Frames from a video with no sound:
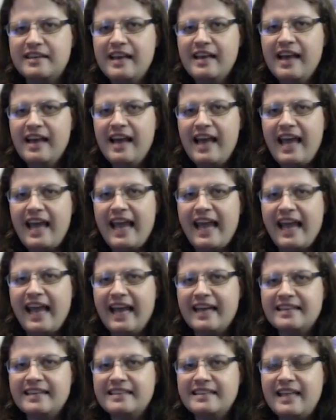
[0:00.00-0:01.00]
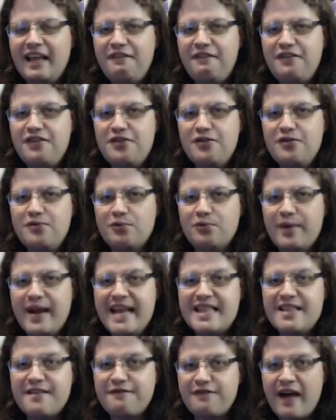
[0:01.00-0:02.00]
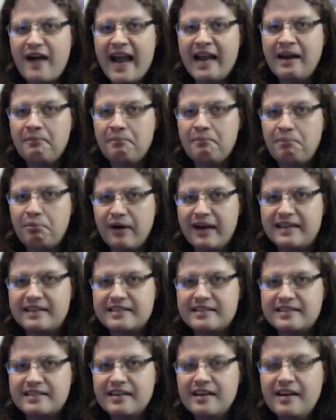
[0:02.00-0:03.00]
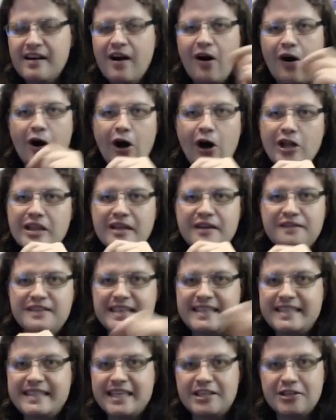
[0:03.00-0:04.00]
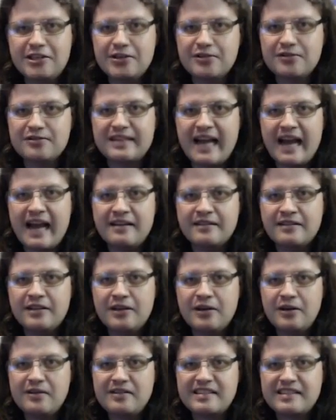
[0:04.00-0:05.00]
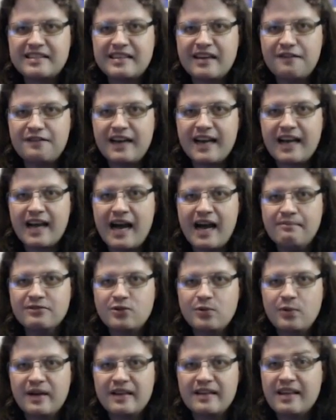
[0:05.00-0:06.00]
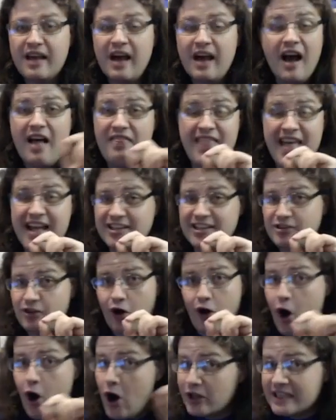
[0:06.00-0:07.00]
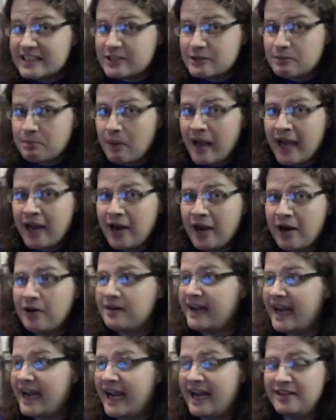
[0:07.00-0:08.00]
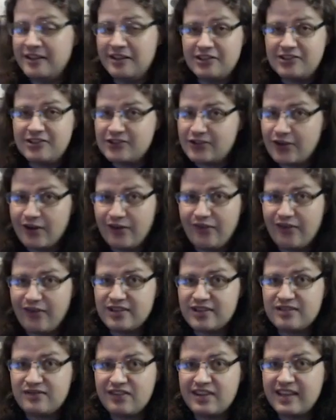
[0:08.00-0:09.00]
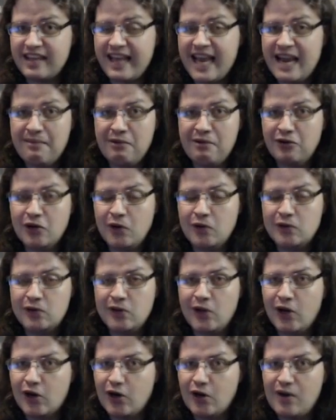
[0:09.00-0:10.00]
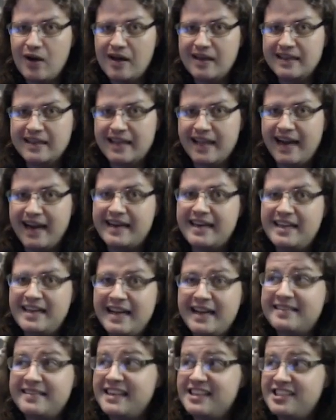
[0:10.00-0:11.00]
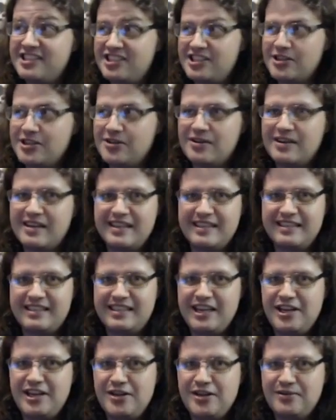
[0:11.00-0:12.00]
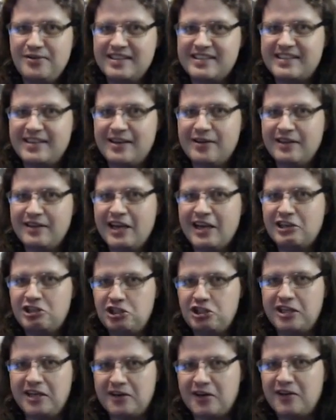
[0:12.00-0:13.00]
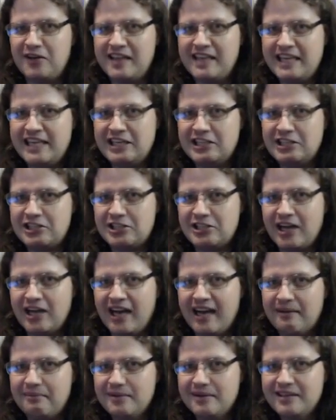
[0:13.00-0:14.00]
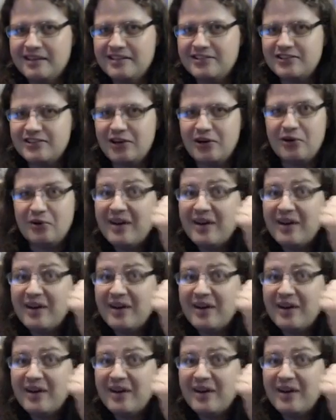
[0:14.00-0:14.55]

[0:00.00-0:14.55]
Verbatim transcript: and if you read the fine print, all of the digital download stuff that it comes with that's all expired and the servers for the game are no longer online yet they still continue to sell that shit on the eShop so